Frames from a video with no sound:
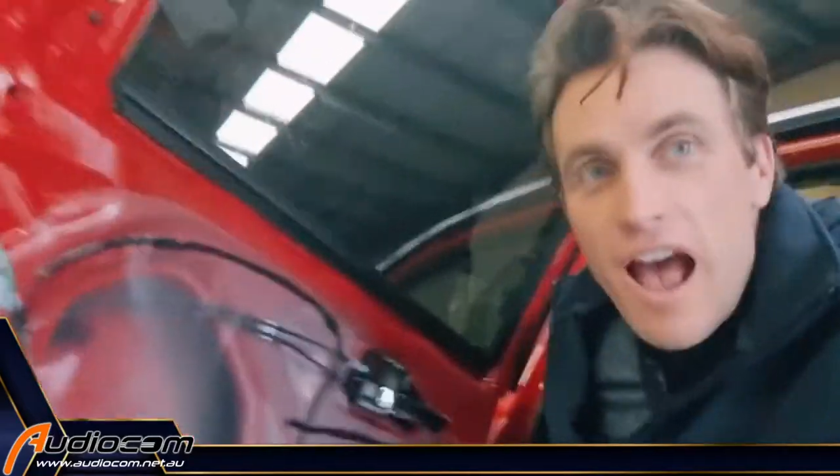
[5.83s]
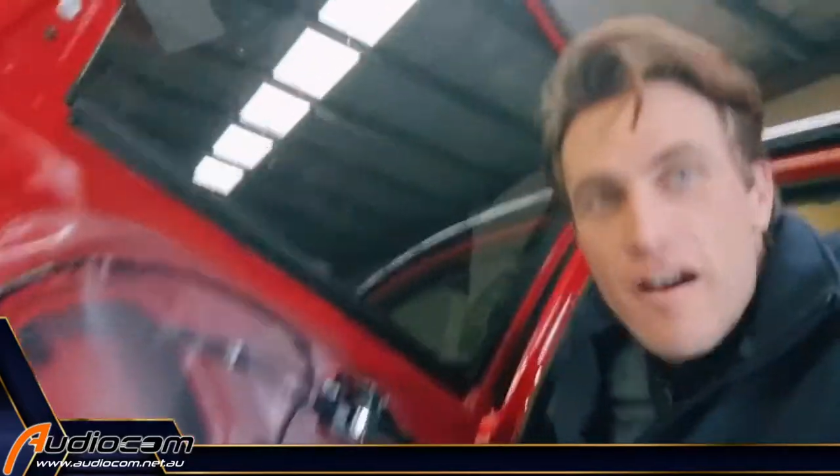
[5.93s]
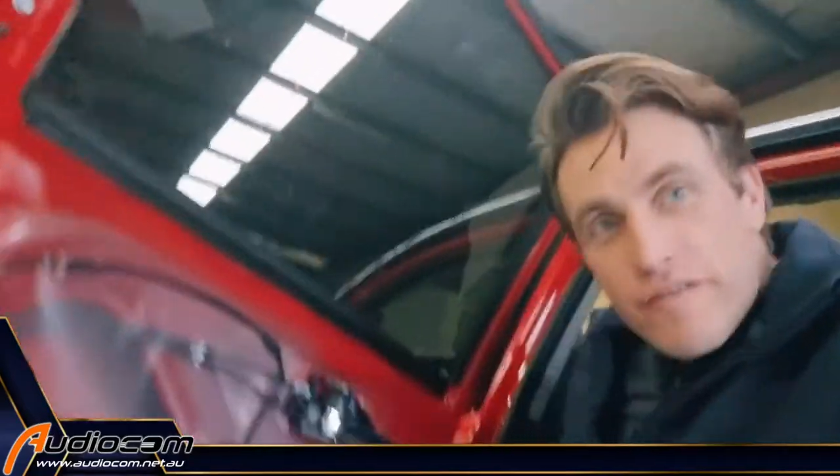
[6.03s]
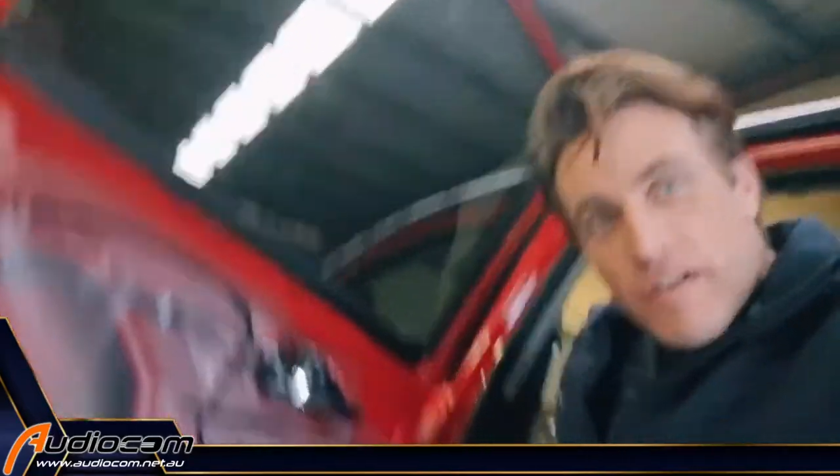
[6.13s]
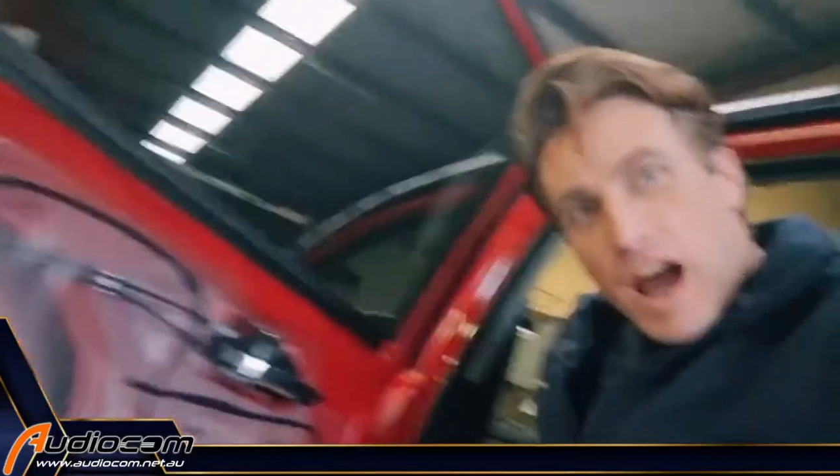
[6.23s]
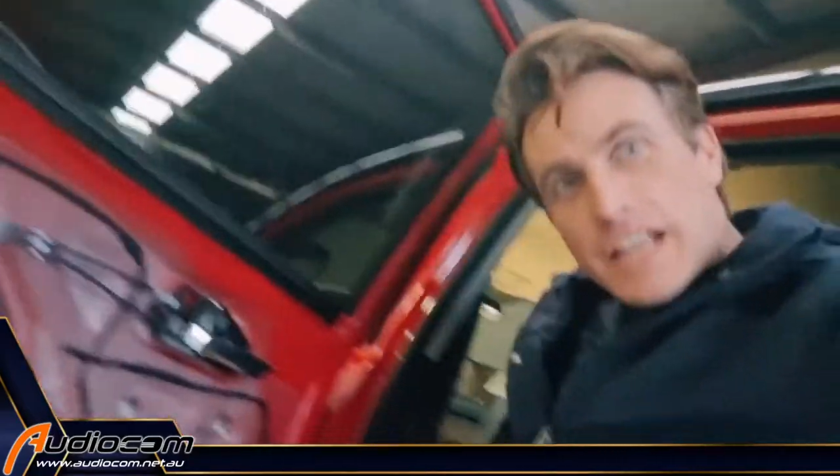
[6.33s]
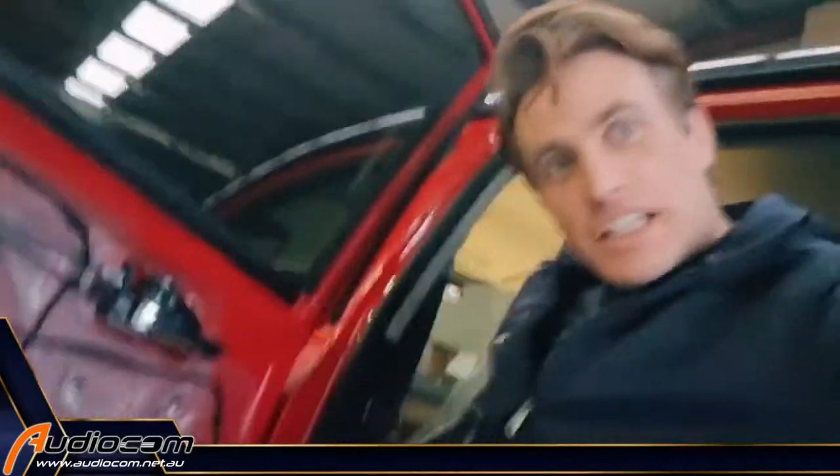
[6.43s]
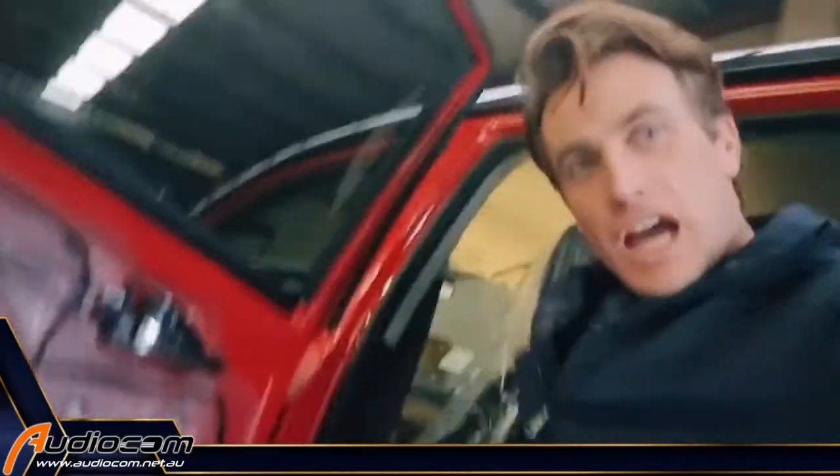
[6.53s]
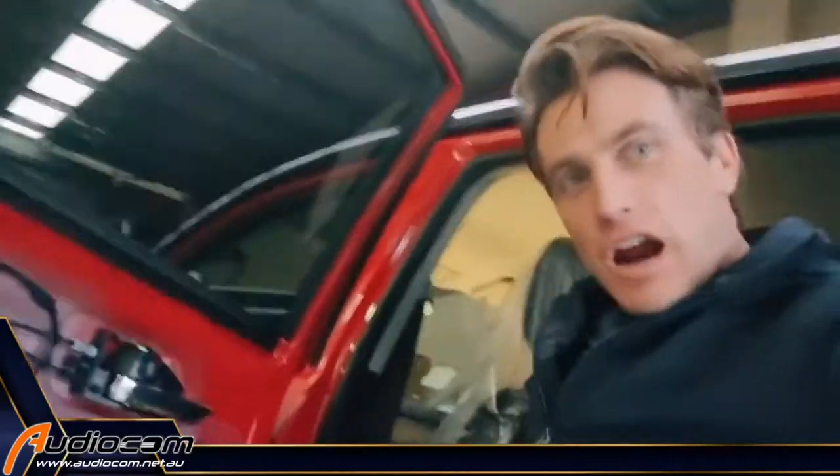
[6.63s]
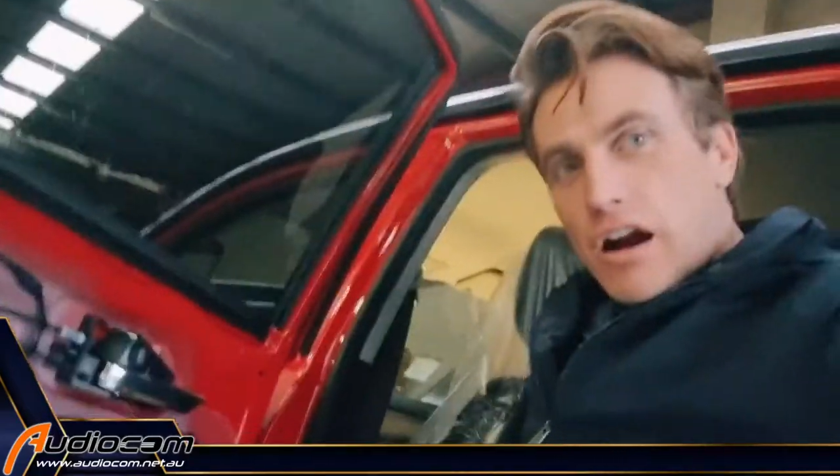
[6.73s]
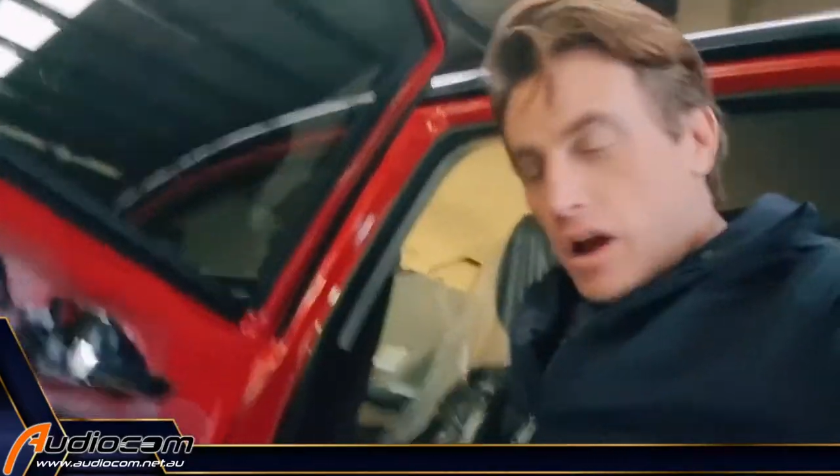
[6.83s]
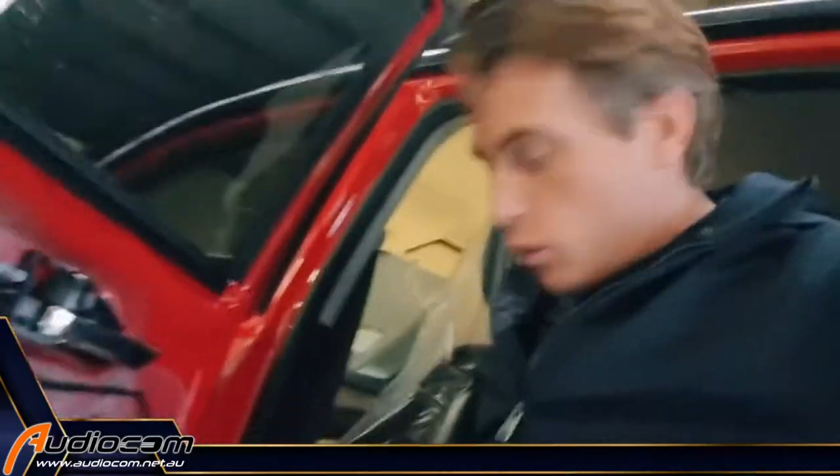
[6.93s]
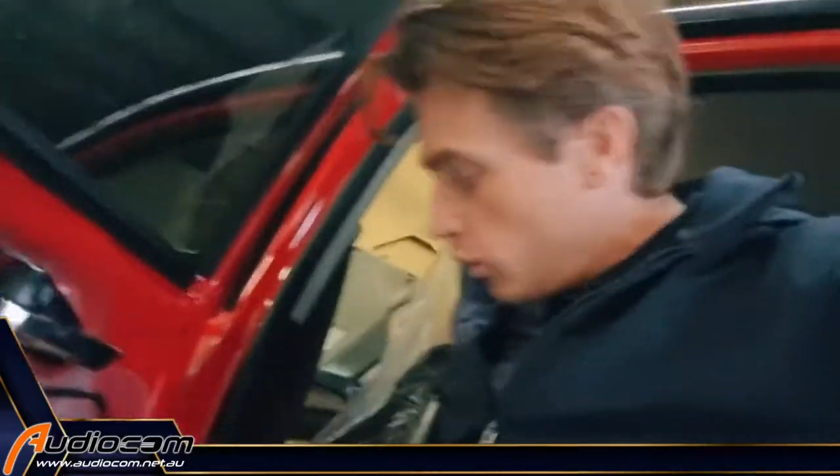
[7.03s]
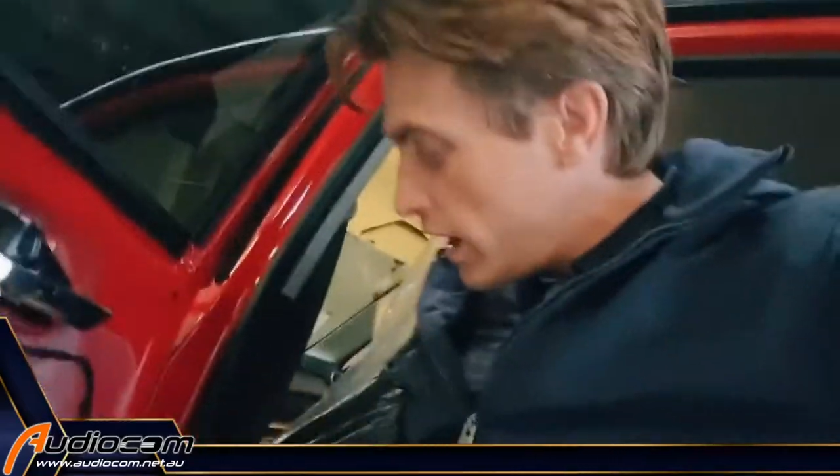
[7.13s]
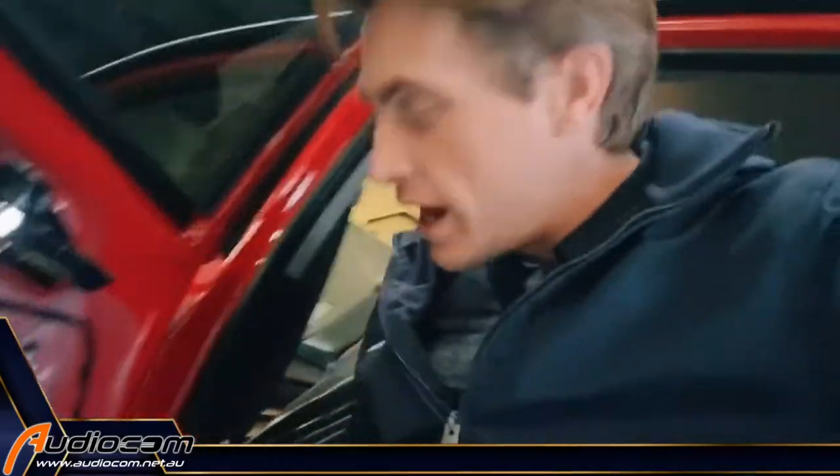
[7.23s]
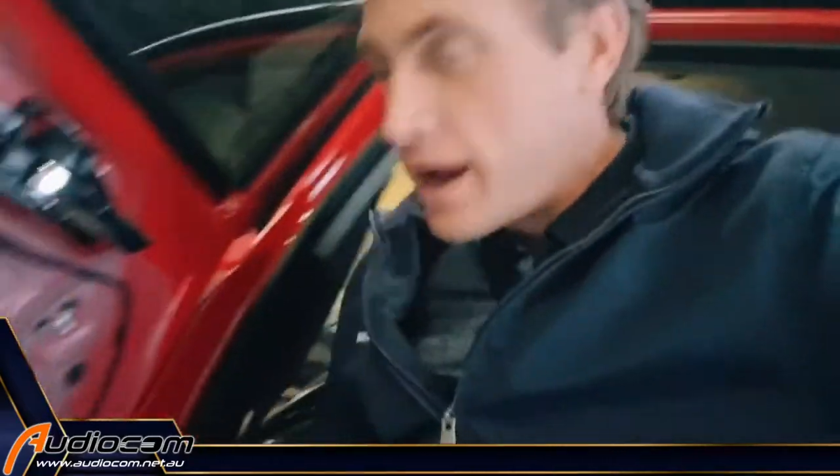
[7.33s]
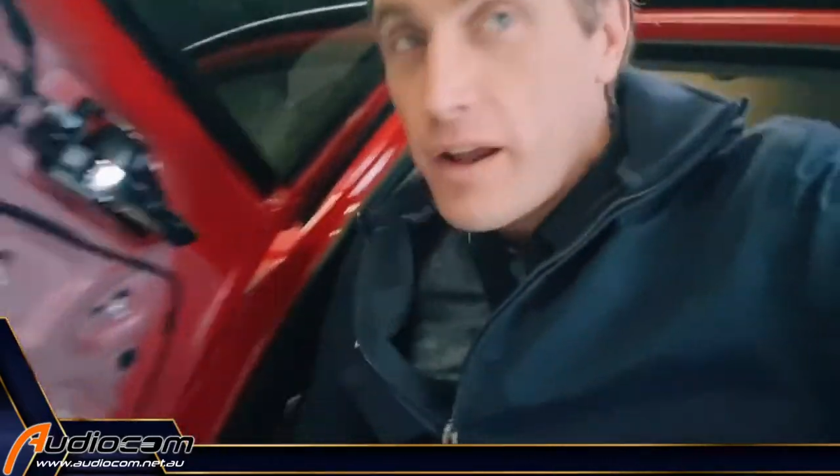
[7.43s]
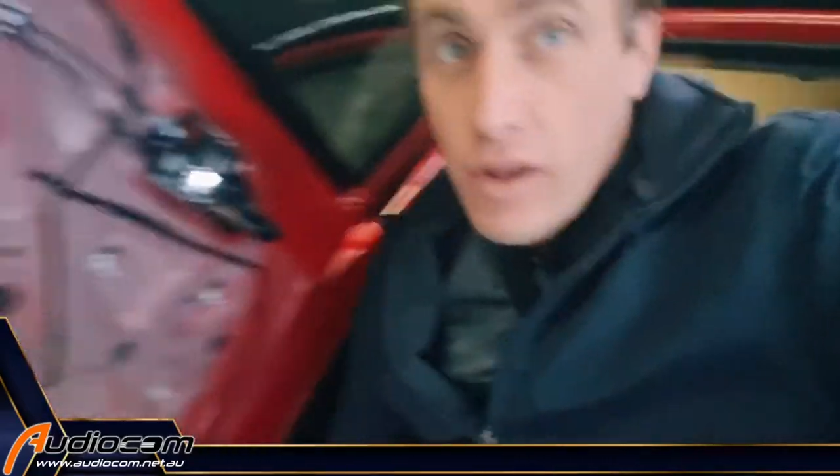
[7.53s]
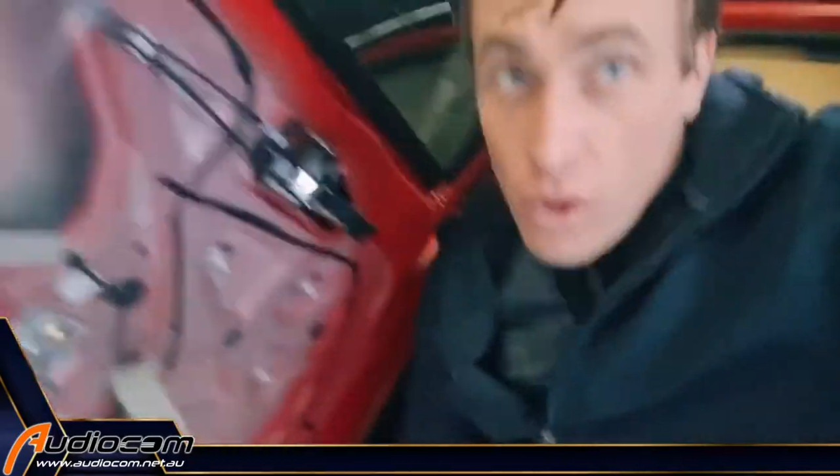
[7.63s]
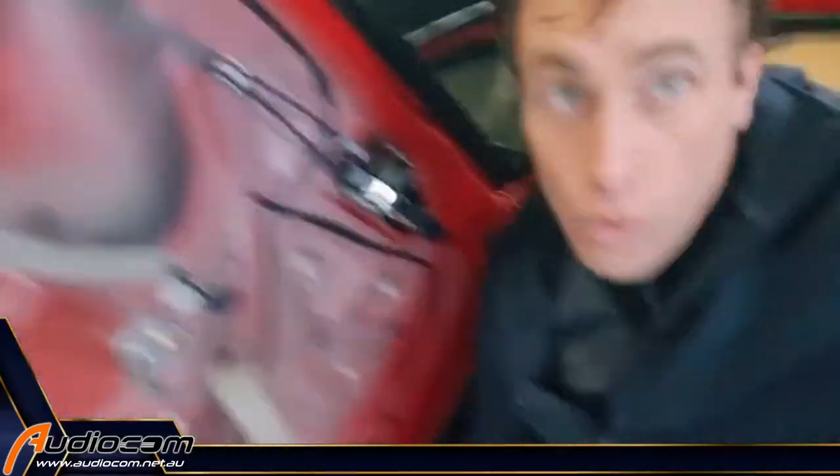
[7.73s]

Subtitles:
Vitara where